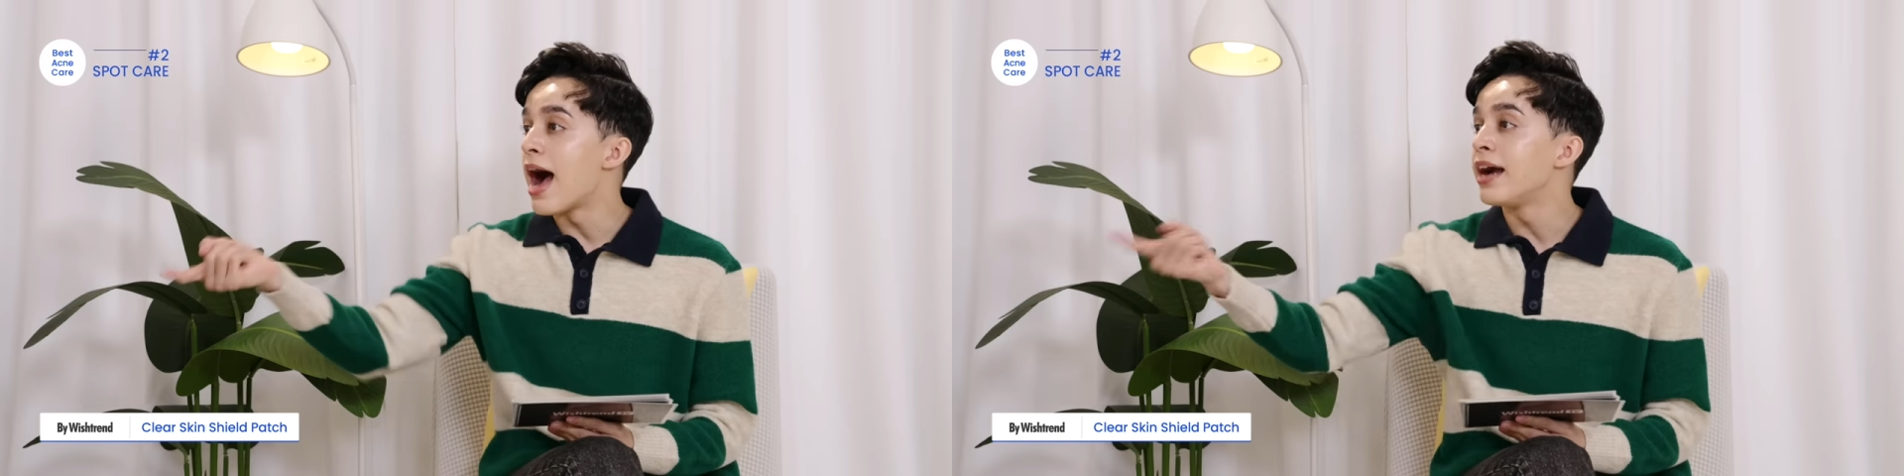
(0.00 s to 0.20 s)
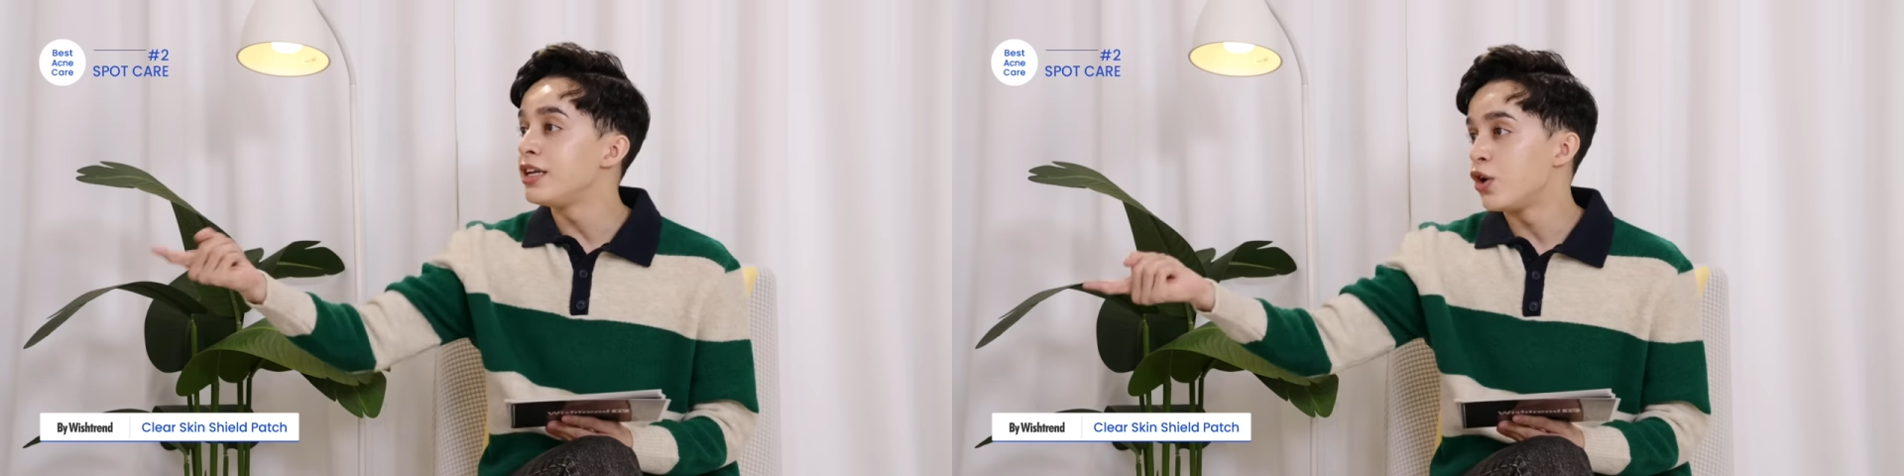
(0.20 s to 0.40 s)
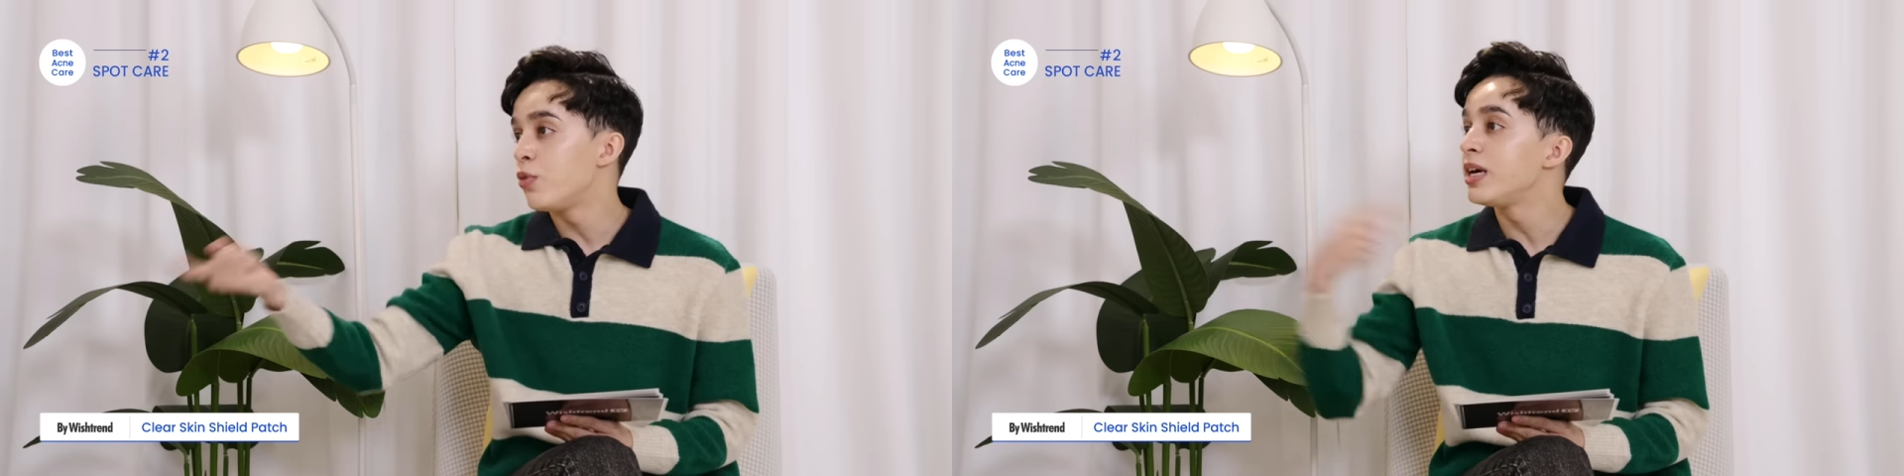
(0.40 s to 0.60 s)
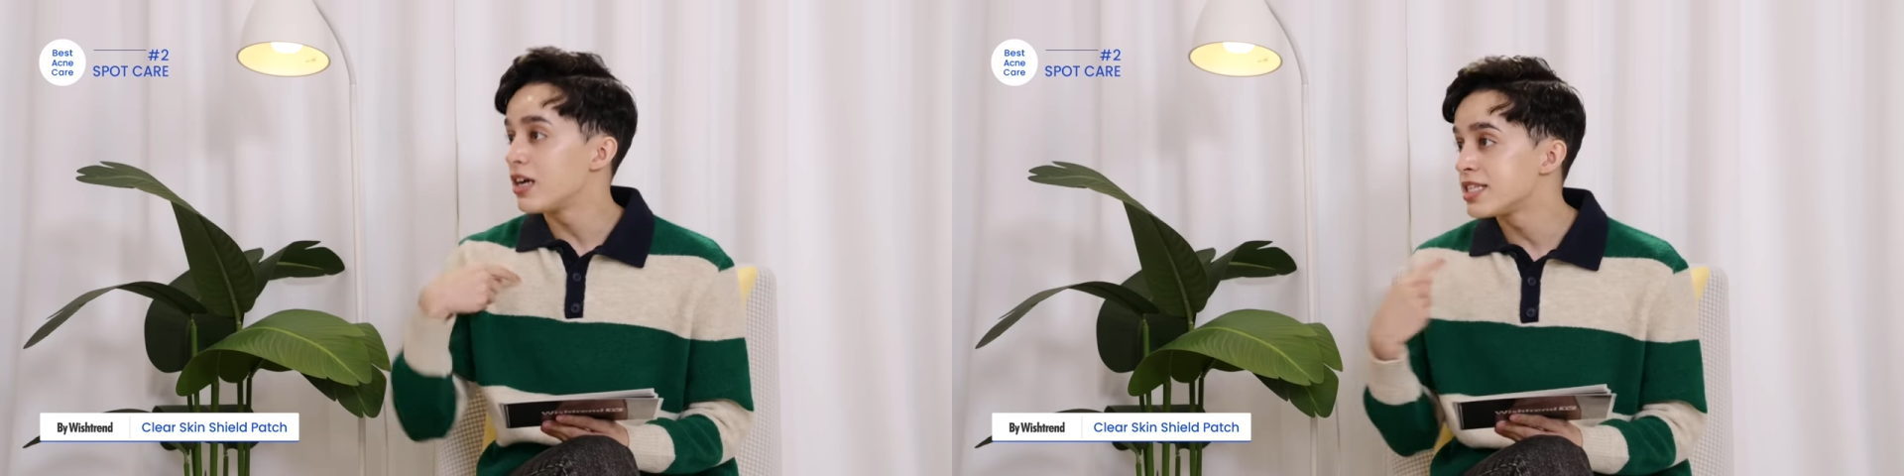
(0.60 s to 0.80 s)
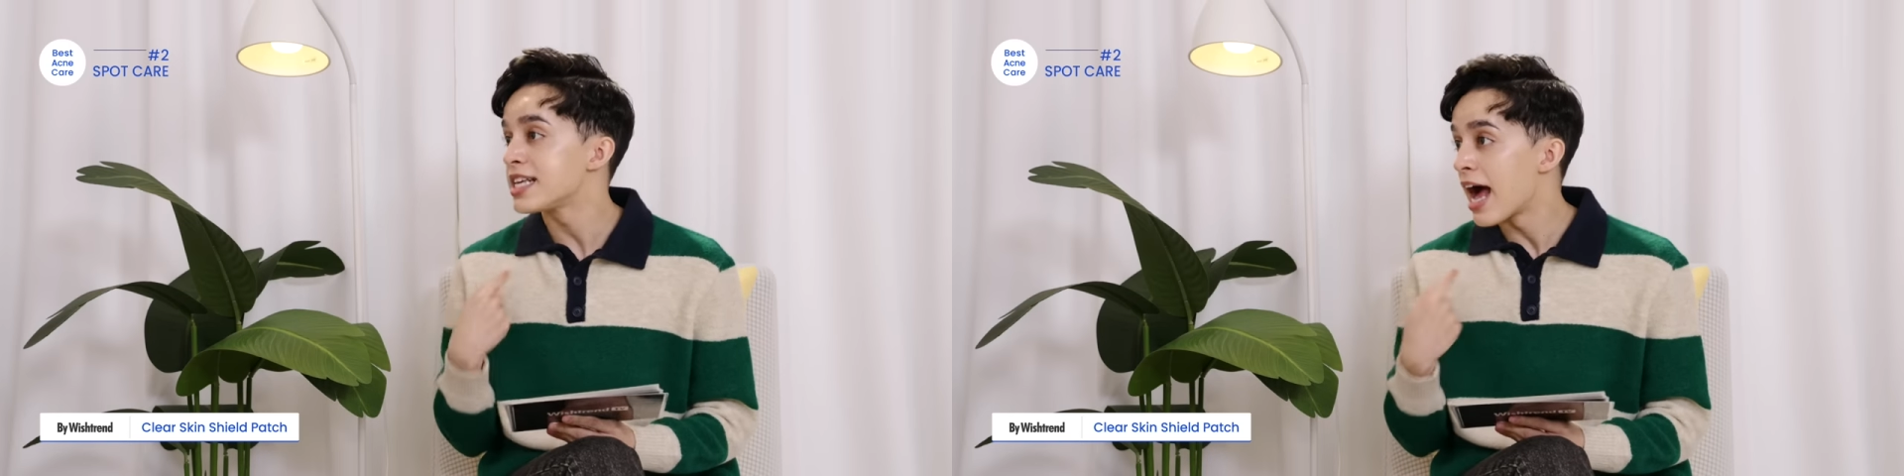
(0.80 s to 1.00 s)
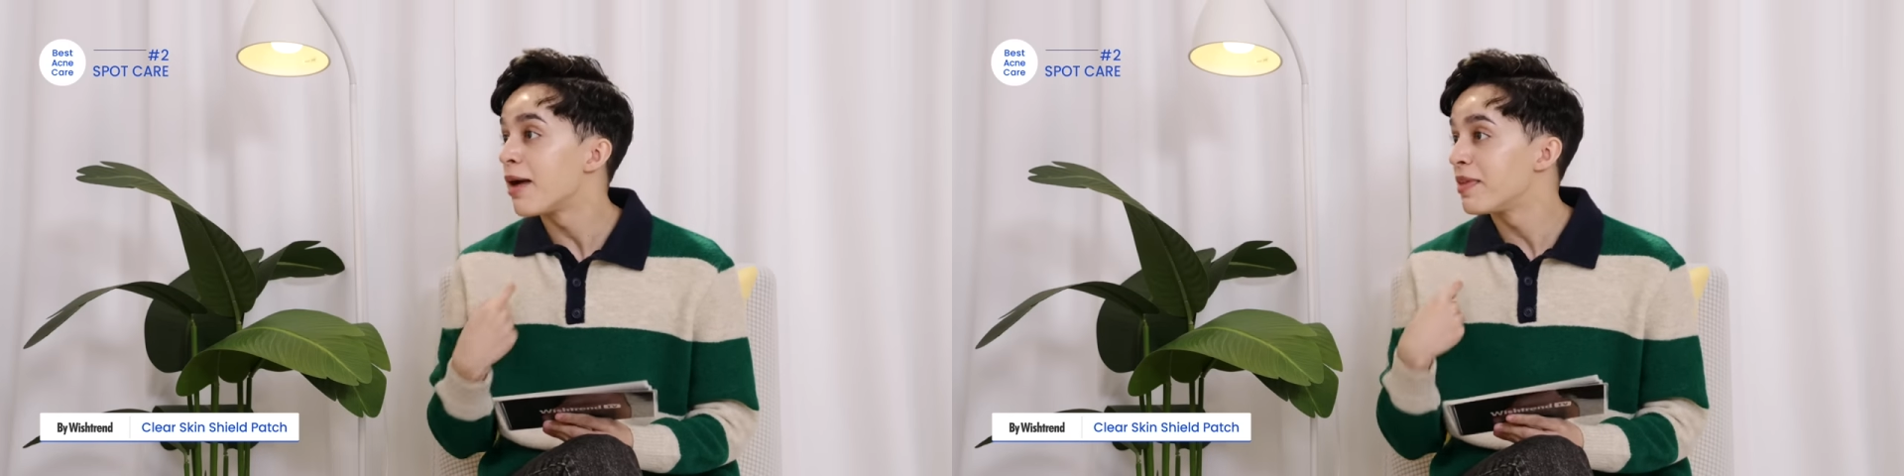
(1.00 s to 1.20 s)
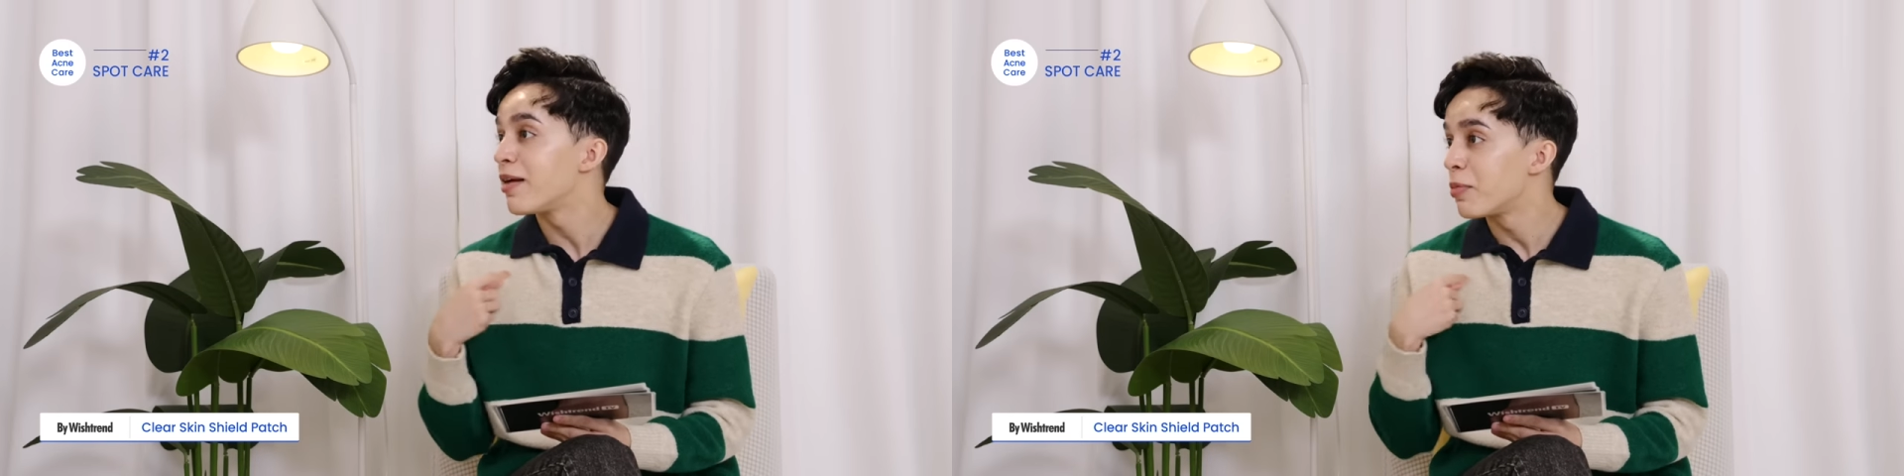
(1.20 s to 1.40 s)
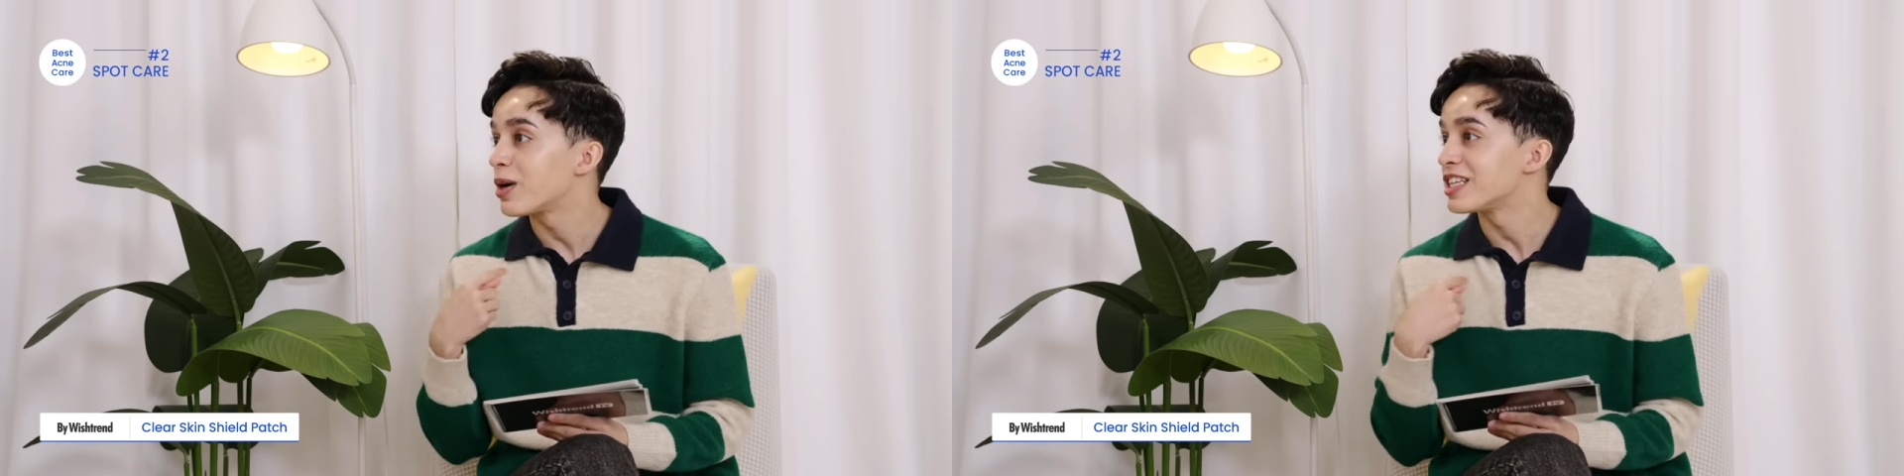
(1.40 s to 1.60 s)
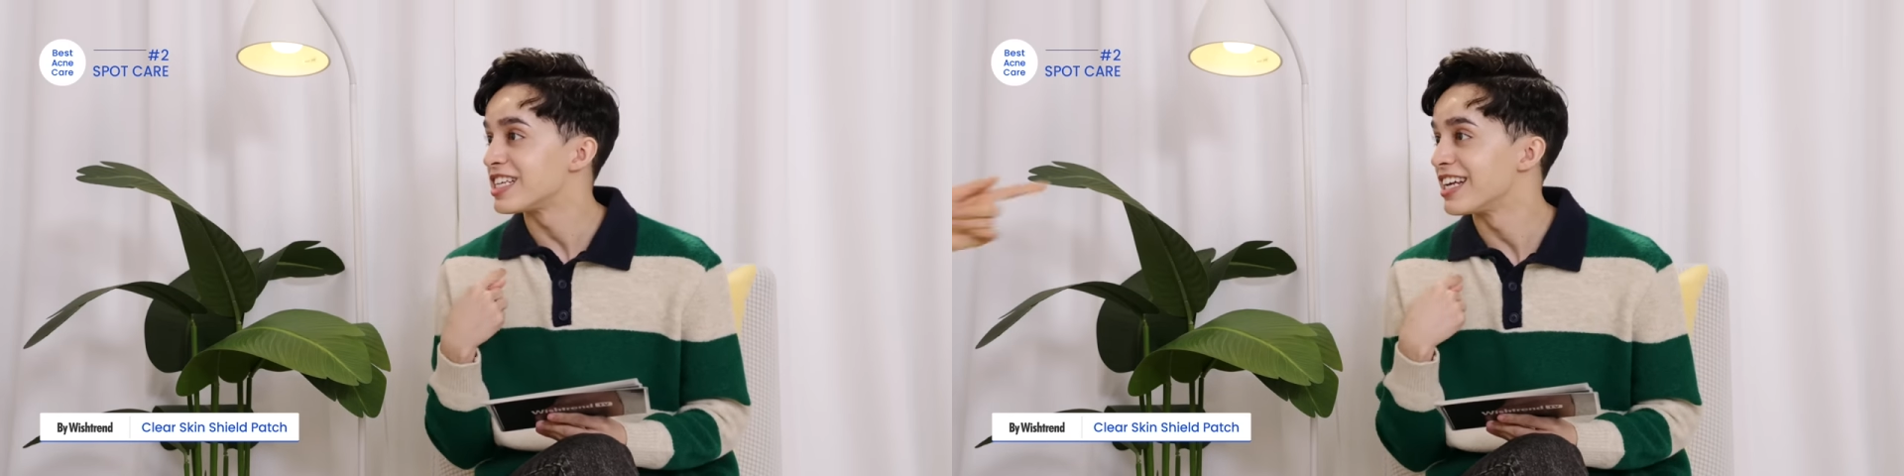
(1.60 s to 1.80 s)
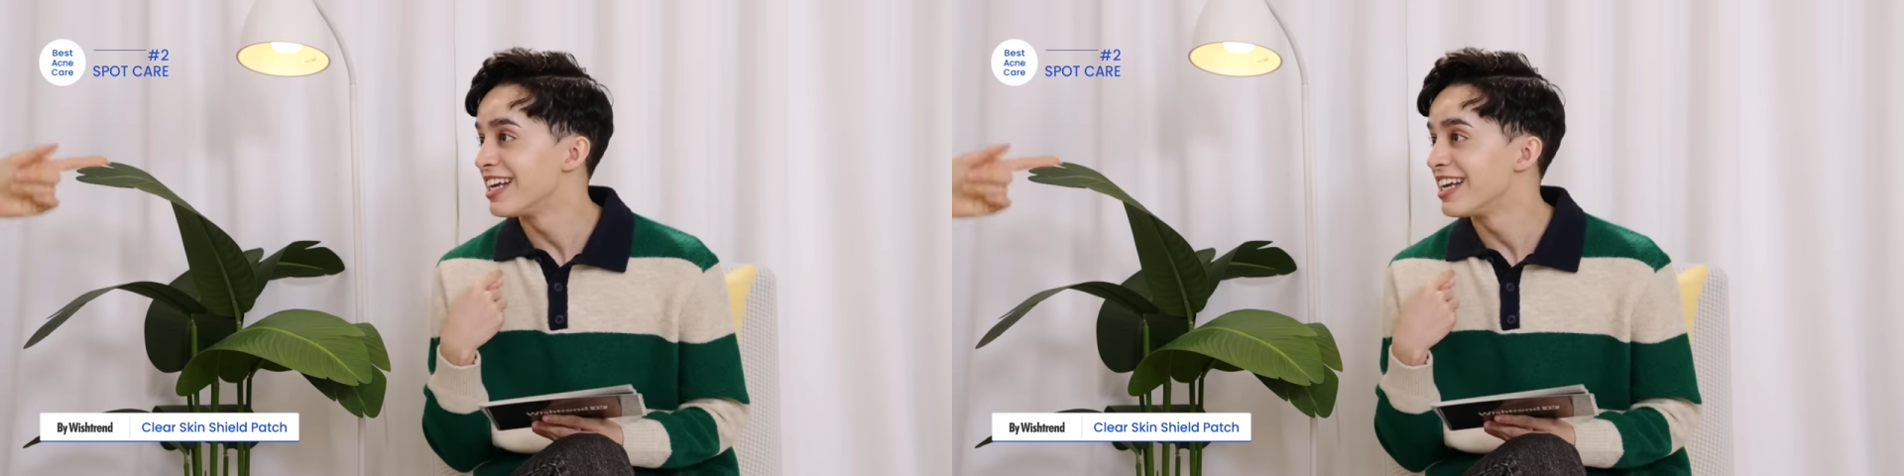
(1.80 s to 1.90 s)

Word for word: I know, because I'm that person.